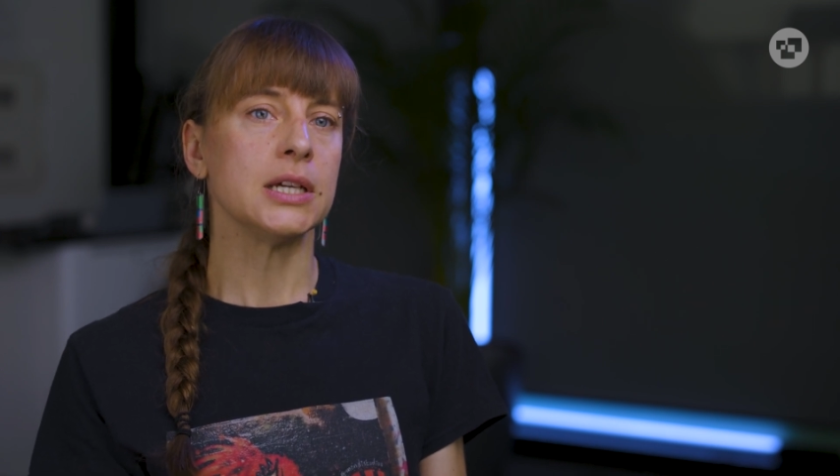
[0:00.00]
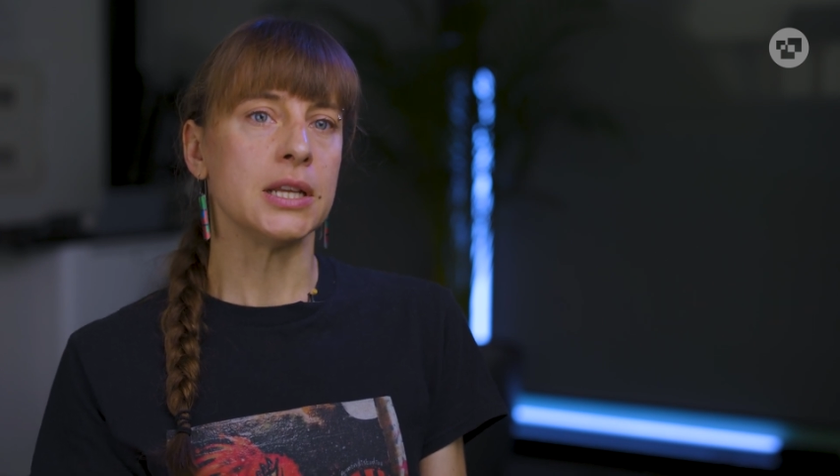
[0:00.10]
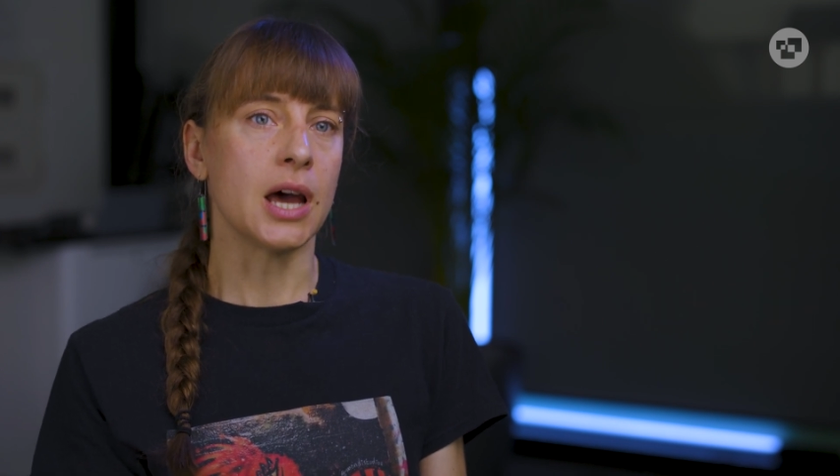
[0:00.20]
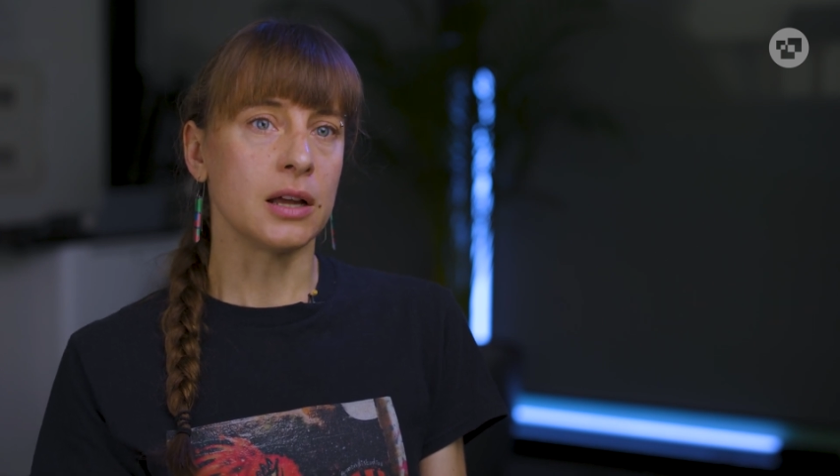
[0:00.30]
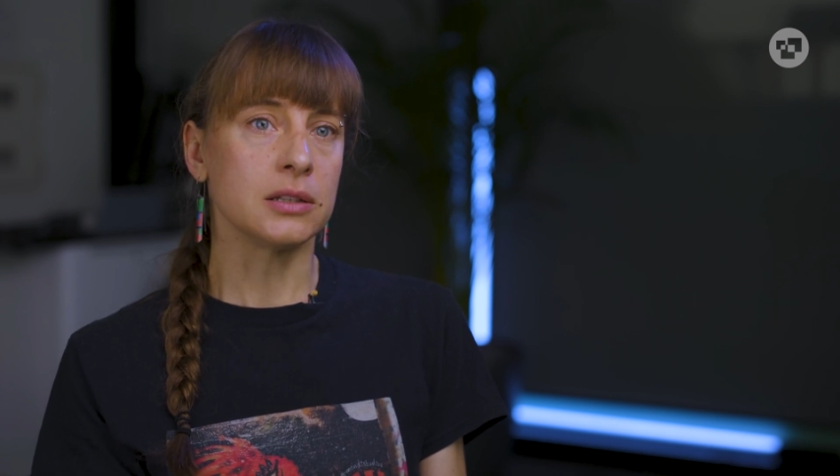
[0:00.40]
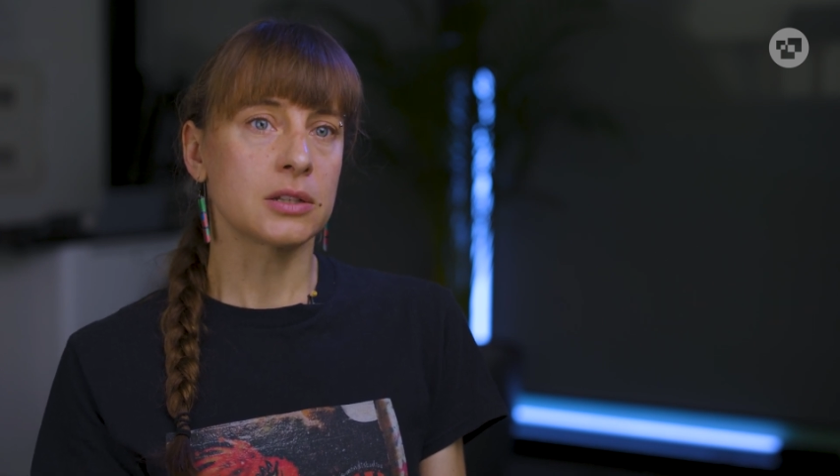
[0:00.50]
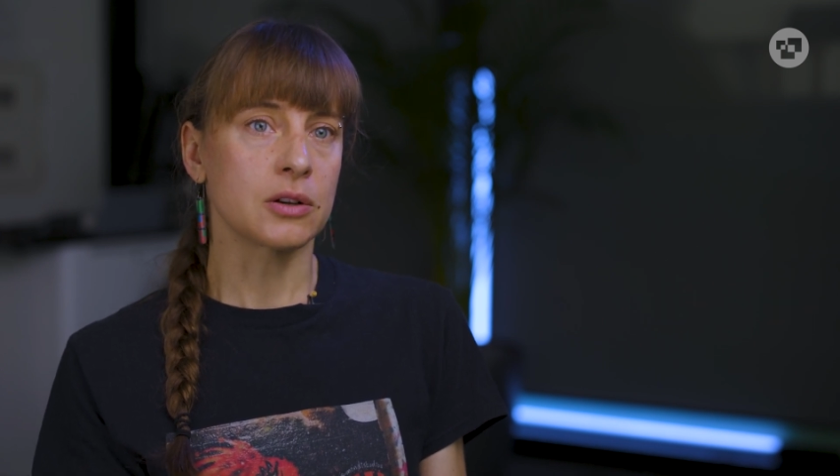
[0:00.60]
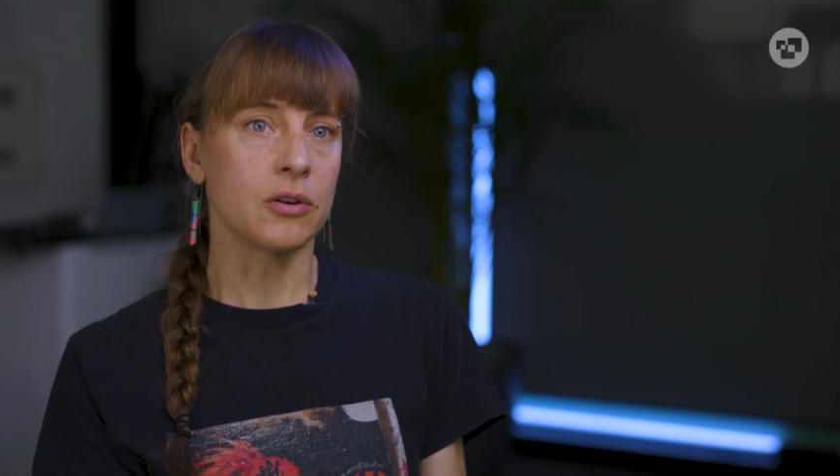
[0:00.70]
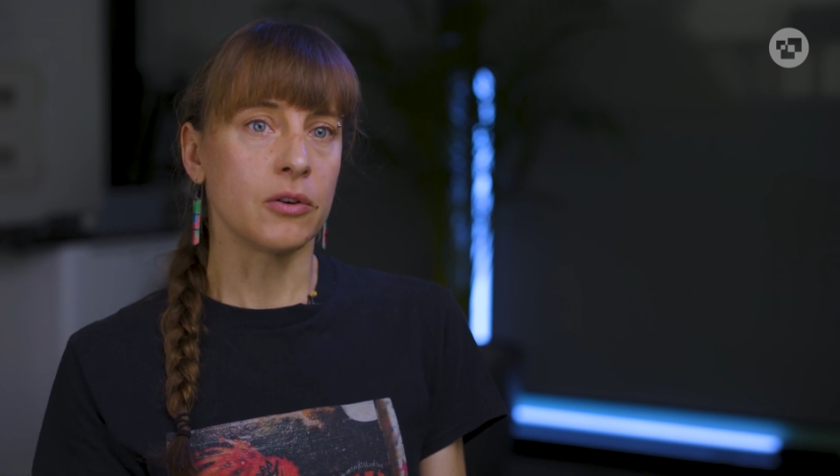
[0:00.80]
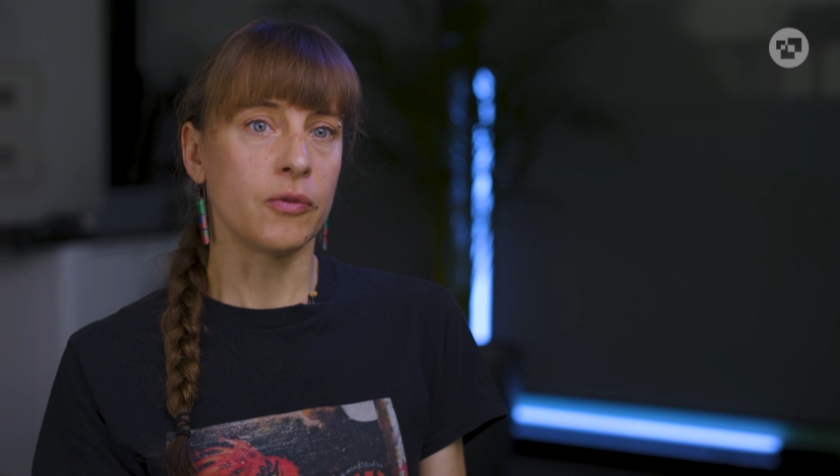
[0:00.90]
an
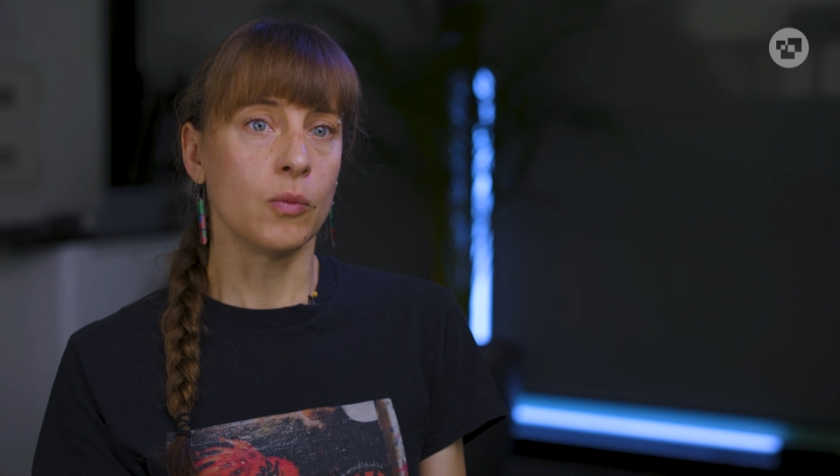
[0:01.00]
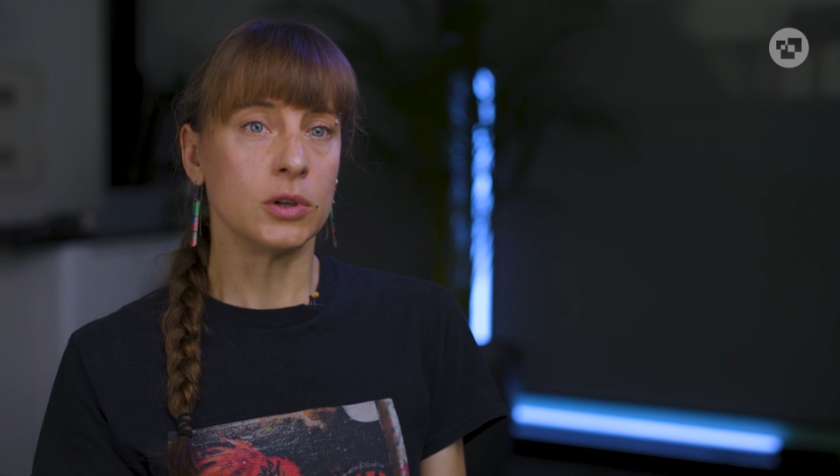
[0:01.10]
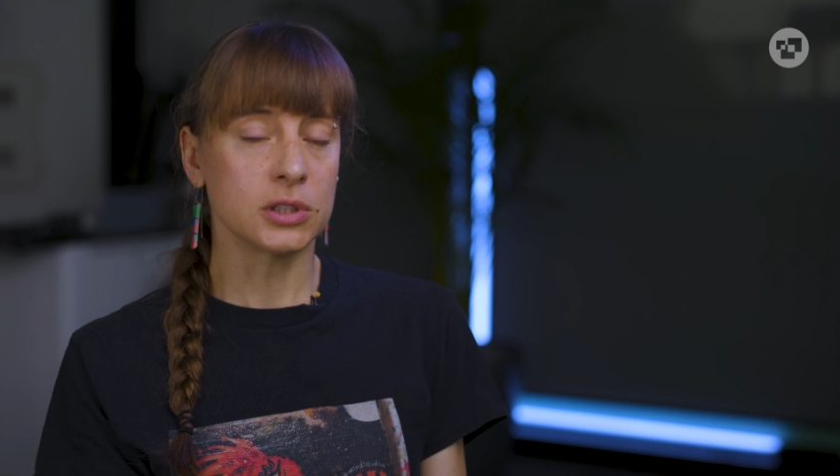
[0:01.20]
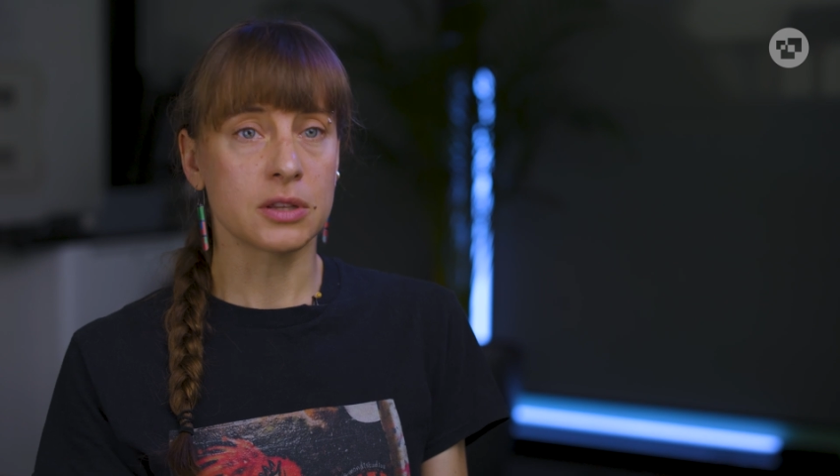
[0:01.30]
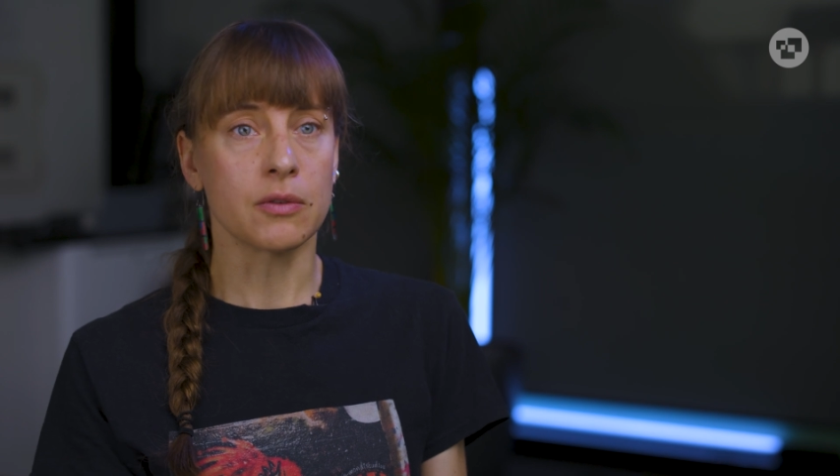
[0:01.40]
answer of what's